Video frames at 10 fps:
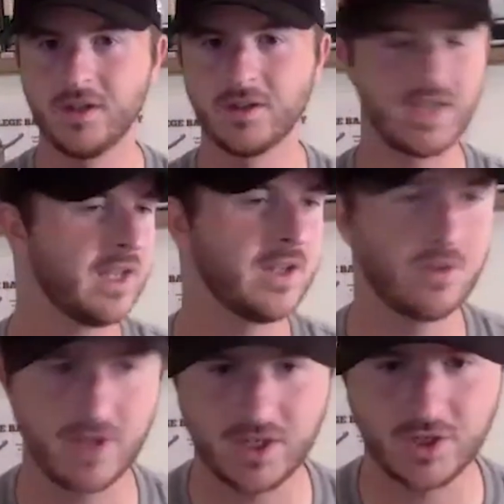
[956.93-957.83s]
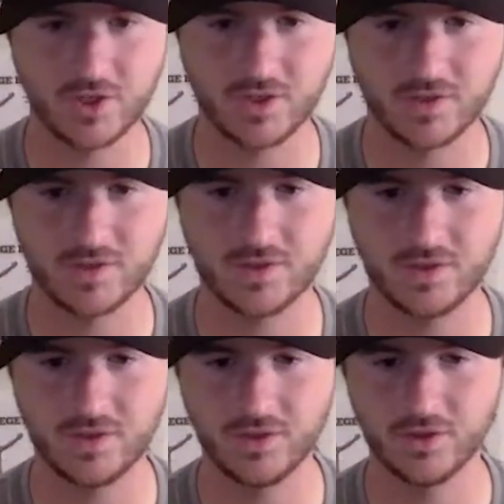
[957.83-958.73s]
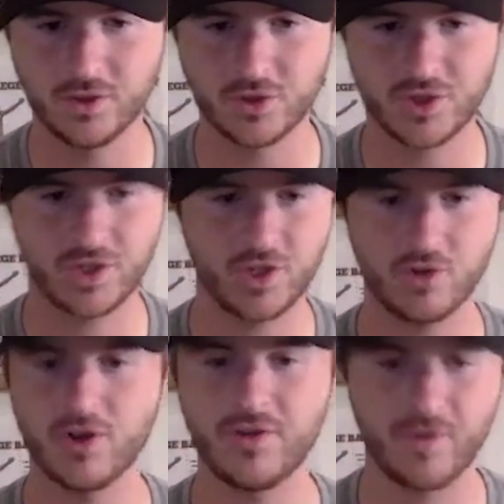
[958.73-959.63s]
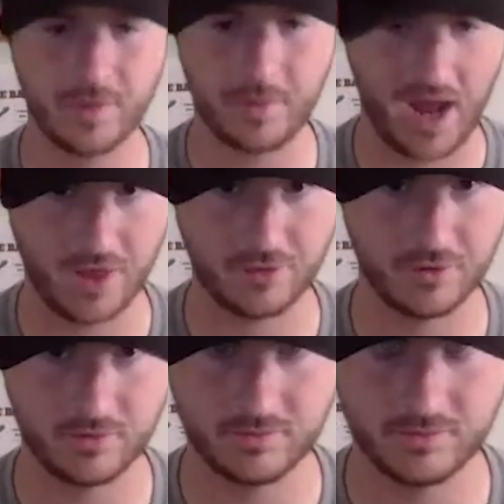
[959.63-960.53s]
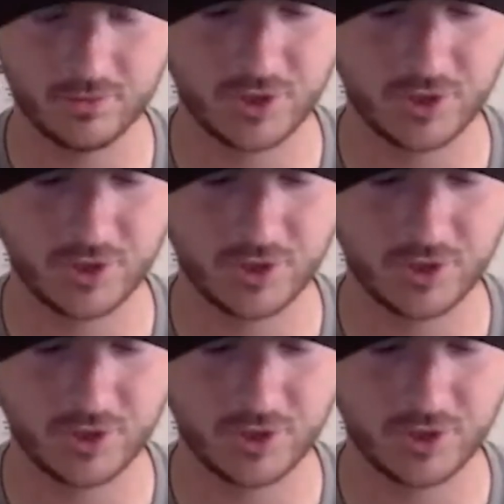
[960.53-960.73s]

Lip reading: you're taking donations, your security for the bathroom, which